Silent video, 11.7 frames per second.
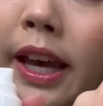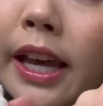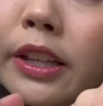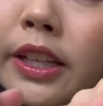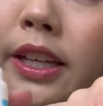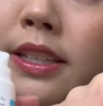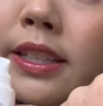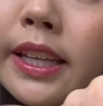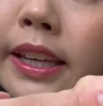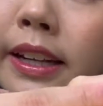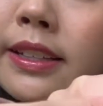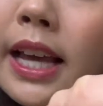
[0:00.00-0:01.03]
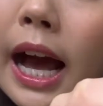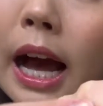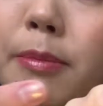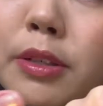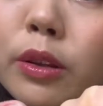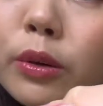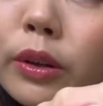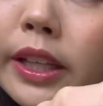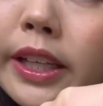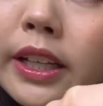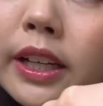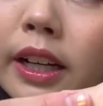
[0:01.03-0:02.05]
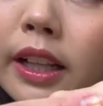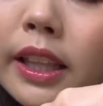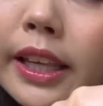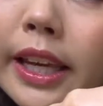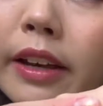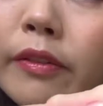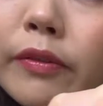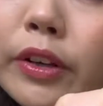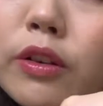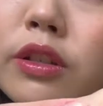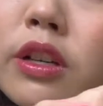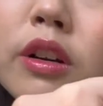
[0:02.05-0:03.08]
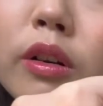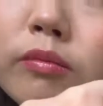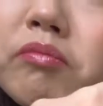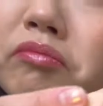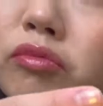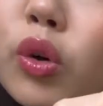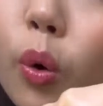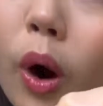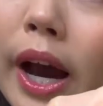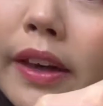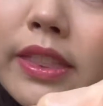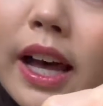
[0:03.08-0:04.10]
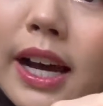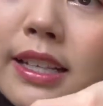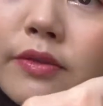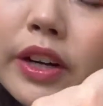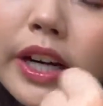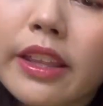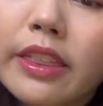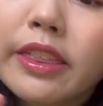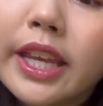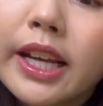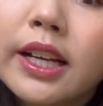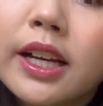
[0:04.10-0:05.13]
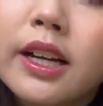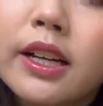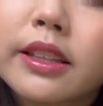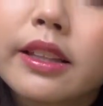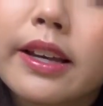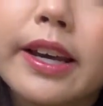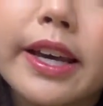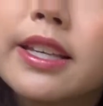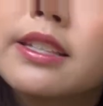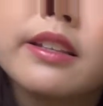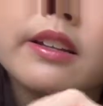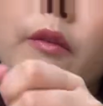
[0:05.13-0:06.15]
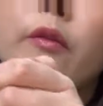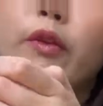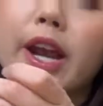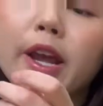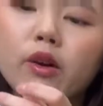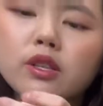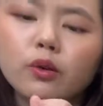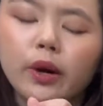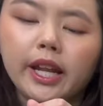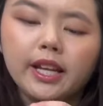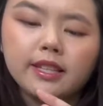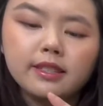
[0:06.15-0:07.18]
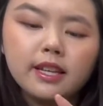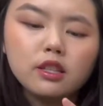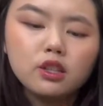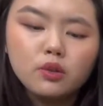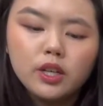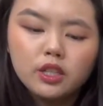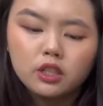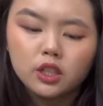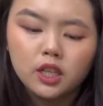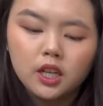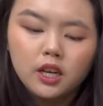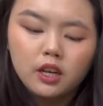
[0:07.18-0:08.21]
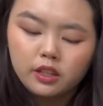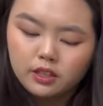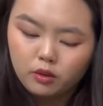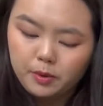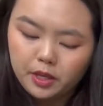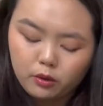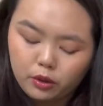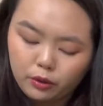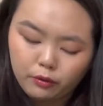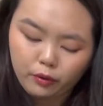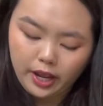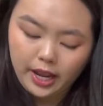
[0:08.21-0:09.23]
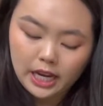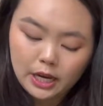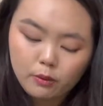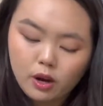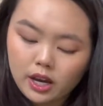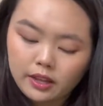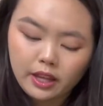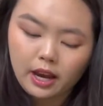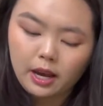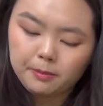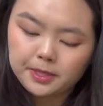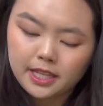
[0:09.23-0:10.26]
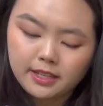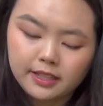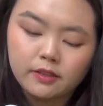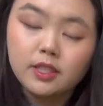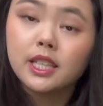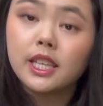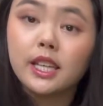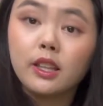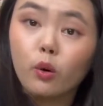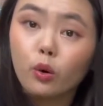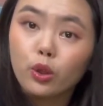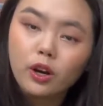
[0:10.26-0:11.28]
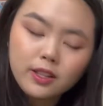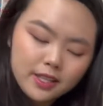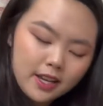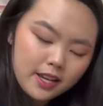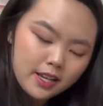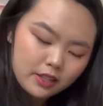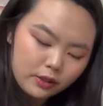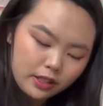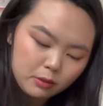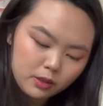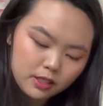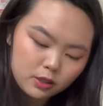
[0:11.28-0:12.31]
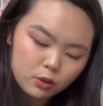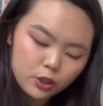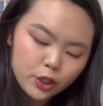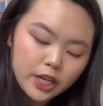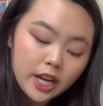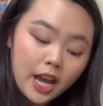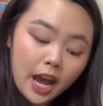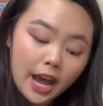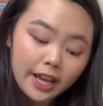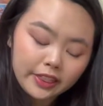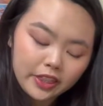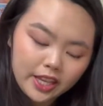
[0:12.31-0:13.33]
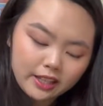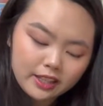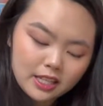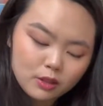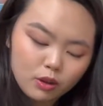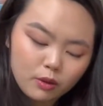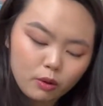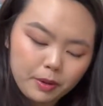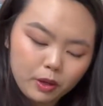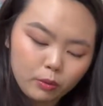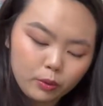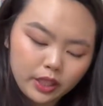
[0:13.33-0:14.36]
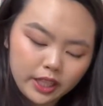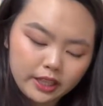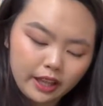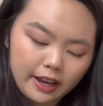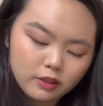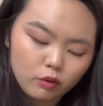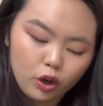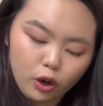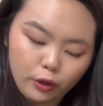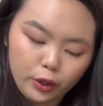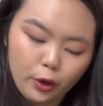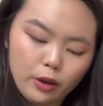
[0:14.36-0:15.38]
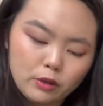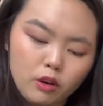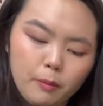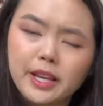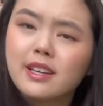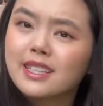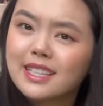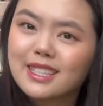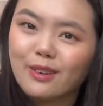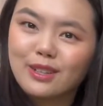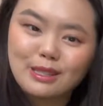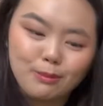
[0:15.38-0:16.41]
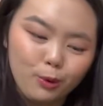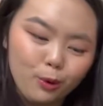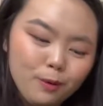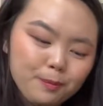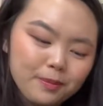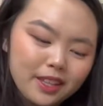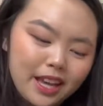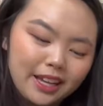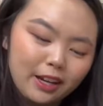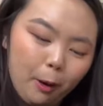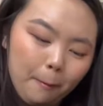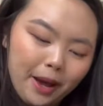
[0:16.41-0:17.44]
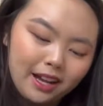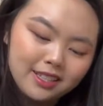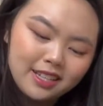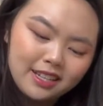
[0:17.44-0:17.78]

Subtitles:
and you can see it is absolutely clear. Feels quite nice, very thick. There isn't a fragrance or any scent to it, so this will be good for anyone, sensitive skin or not. So this one's good. I think this one will be really nice for on the go as well because it's so small and compact.